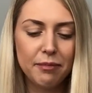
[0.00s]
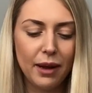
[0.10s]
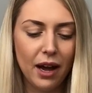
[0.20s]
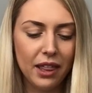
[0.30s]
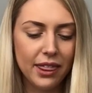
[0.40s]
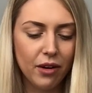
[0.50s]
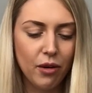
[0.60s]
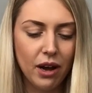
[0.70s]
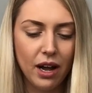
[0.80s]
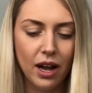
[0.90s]
but I
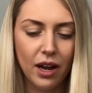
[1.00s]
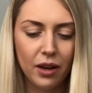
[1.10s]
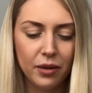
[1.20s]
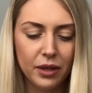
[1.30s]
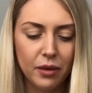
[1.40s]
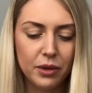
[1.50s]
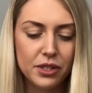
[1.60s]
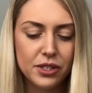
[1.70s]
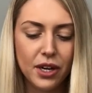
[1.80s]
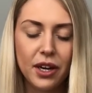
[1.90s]
thought I
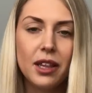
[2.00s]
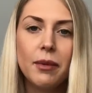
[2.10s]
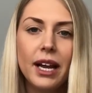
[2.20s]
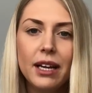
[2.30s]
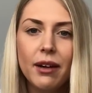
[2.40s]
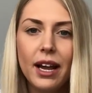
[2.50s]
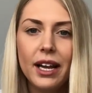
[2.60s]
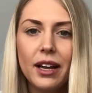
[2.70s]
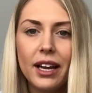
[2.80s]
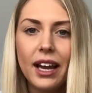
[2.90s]
would show you them
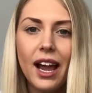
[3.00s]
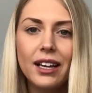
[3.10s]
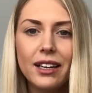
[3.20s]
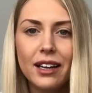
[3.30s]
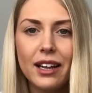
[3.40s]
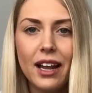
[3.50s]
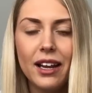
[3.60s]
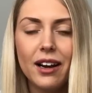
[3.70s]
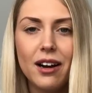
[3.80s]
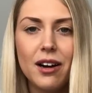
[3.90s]
anyway. Again,
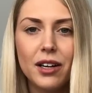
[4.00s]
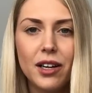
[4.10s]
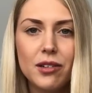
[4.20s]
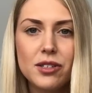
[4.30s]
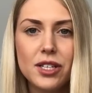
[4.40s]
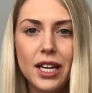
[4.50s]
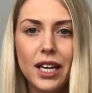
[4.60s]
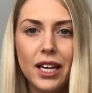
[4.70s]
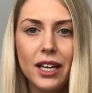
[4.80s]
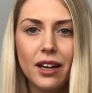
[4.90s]
they are
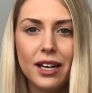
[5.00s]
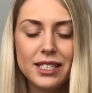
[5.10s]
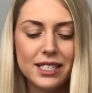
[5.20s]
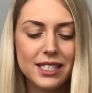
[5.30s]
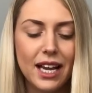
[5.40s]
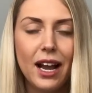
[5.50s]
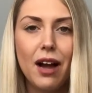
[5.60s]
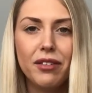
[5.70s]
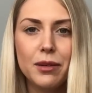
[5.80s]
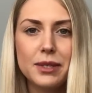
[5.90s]
Gucci. I did say I
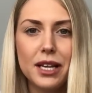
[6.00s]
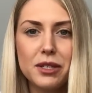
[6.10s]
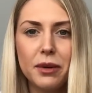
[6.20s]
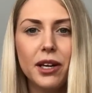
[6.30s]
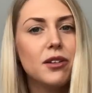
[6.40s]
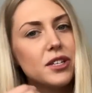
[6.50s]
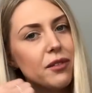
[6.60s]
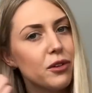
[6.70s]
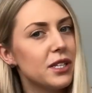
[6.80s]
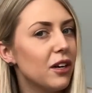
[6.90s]
have an obsession with Gucci.
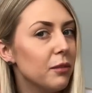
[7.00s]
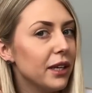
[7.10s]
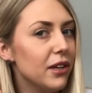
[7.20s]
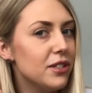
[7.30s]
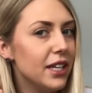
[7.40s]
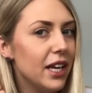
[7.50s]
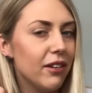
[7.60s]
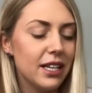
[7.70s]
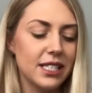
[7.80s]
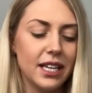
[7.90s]
I've also got my Gucci
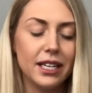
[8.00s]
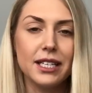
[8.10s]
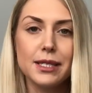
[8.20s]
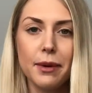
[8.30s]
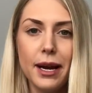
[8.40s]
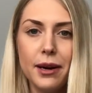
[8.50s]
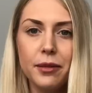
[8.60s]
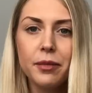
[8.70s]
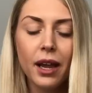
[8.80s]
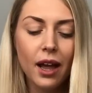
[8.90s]
earrings in as well.